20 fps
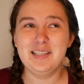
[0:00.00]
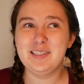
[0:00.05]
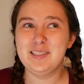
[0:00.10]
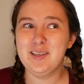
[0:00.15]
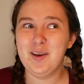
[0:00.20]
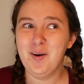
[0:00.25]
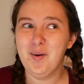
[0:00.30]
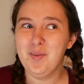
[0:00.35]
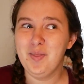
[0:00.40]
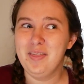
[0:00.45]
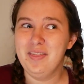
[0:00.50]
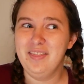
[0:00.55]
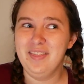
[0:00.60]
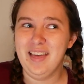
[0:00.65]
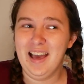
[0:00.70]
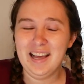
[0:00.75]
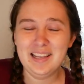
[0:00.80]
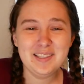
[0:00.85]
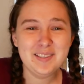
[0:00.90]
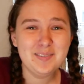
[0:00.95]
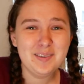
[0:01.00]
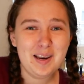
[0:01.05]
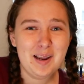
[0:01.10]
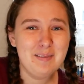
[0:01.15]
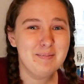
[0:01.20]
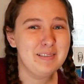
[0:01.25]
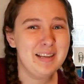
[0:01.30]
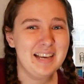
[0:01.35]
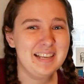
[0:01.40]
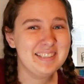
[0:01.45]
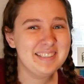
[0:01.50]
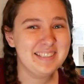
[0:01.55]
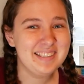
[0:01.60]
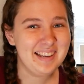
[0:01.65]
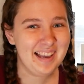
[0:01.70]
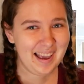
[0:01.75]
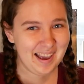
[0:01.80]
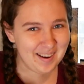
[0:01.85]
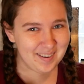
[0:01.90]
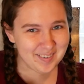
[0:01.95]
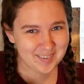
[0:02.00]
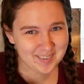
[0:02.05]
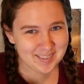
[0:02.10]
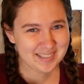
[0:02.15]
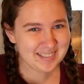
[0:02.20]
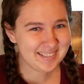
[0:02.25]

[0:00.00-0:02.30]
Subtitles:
So that's what I'm testing out